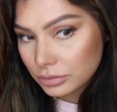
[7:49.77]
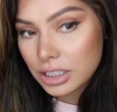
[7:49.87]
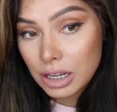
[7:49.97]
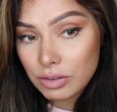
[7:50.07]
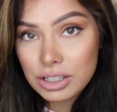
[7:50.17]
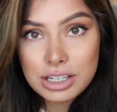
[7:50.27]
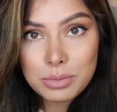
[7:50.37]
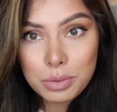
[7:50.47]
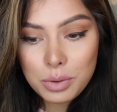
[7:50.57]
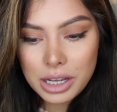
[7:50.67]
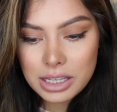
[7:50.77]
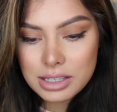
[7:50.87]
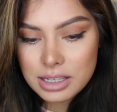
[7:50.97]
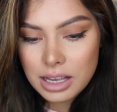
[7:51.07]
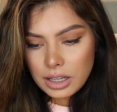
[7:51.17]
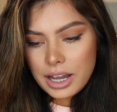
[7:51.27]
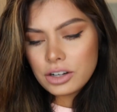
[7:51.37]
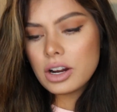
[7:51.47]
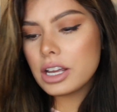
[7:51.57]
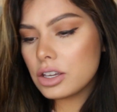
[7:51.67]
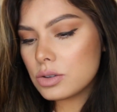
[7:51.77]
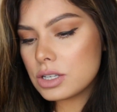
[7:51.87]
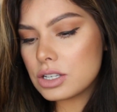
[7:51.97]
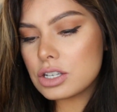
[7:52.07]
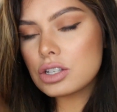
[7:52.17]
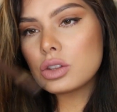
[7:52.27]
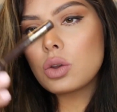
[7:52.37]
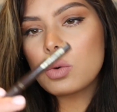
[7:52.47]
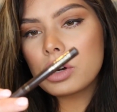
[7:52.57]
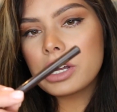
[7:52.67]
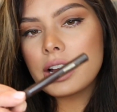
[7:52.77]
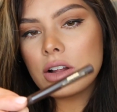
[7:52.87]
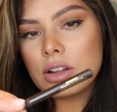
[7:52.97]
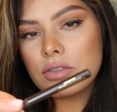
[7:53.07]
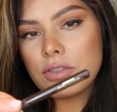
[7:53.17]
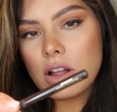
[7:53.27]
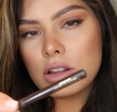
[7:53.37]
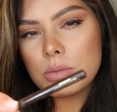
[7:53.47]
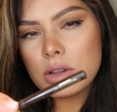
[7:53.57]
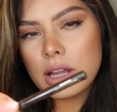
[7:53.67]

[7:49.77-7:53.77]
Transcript: Never disappoints. Liner I use is this L'Oreal Infallible